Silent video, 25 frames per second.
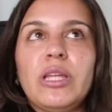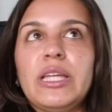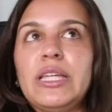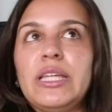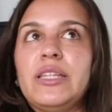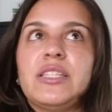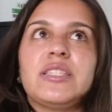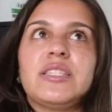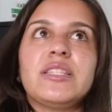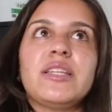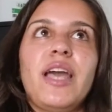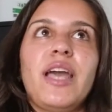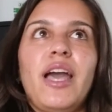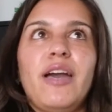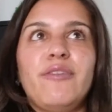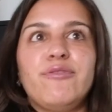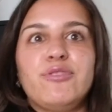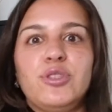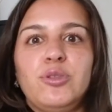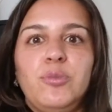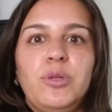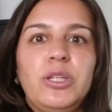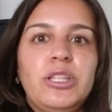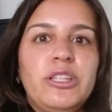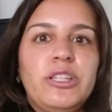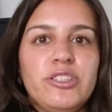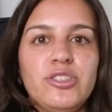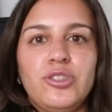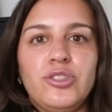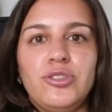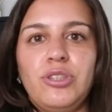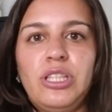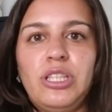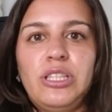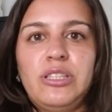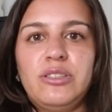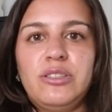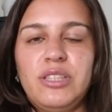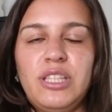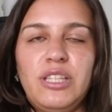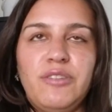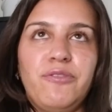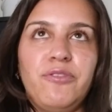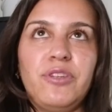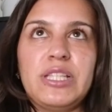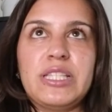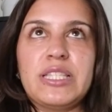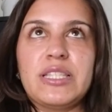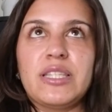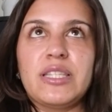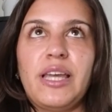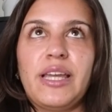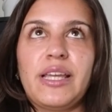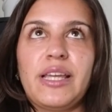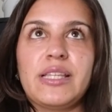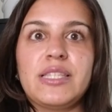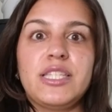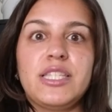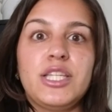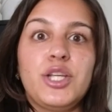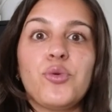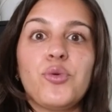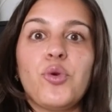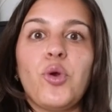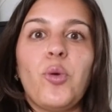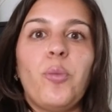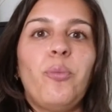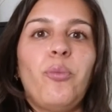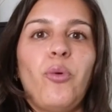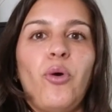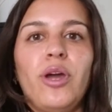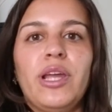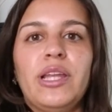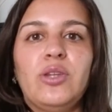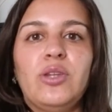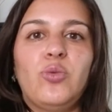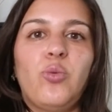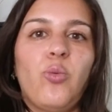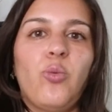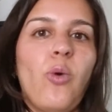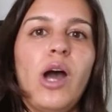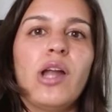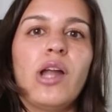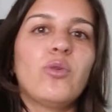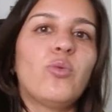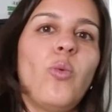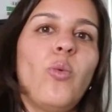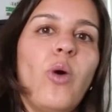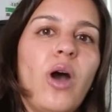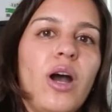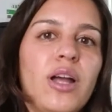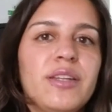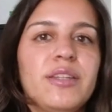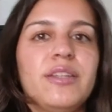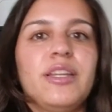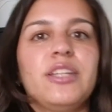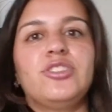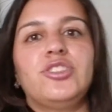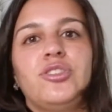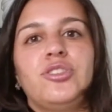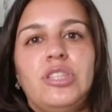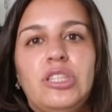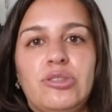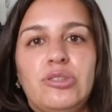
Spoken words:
It doesn't have to be that you need, if it's like 0.11, that you need to